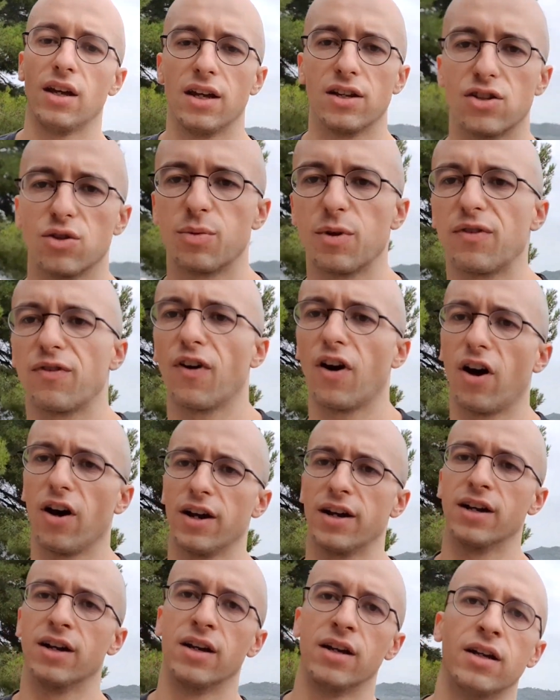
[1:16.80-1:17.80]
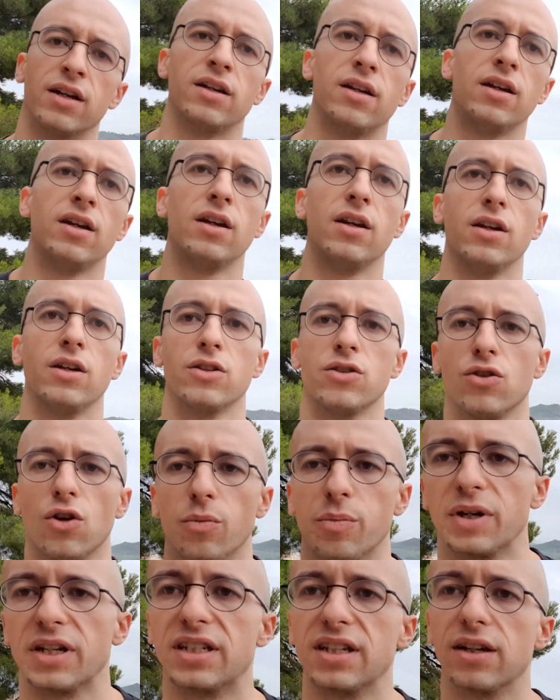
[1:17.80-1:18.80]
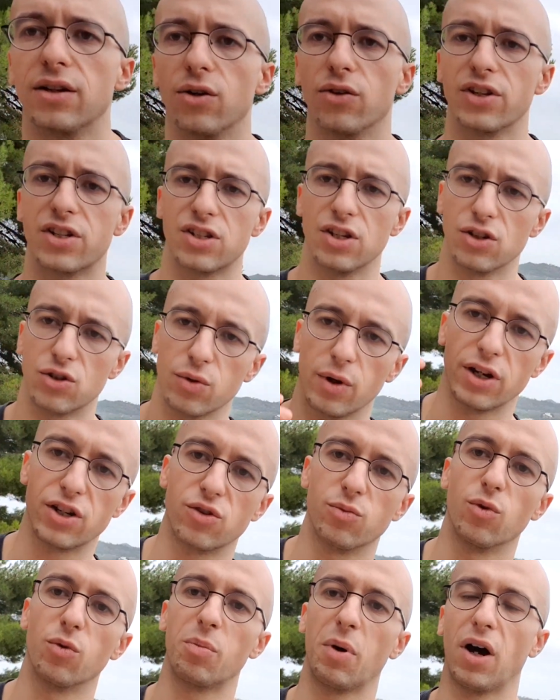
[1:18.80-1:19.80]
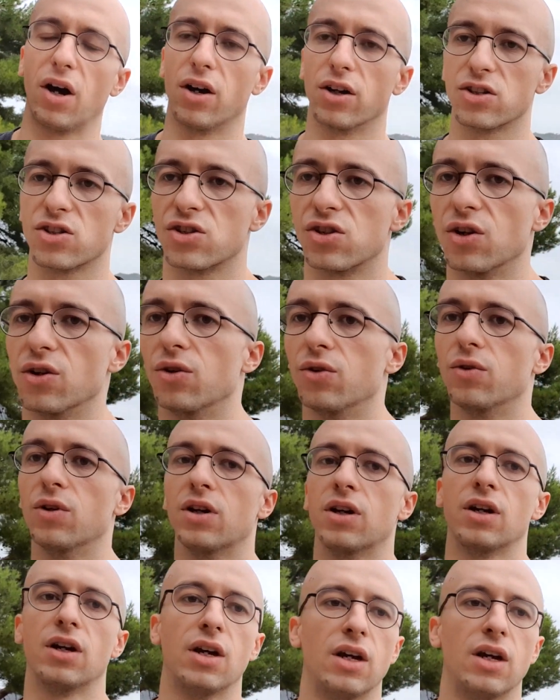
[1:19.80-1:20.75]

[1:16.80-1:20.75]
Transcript: this will be fine, it's not a big deal, this situation will pass soon,